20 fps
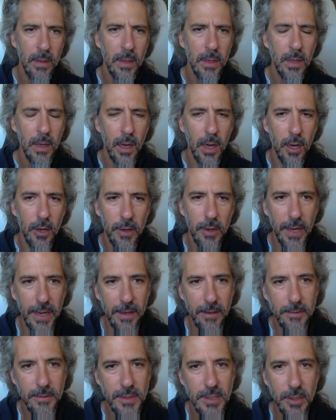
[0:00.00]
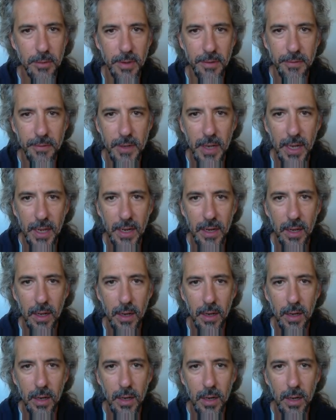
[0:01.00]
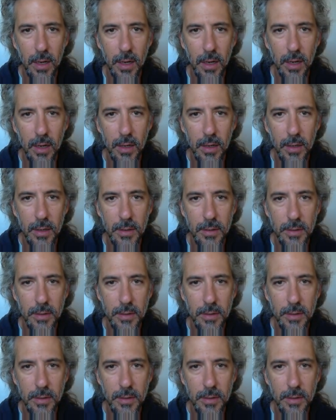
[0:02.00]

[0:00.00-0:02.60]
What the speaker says: All right, so we've got our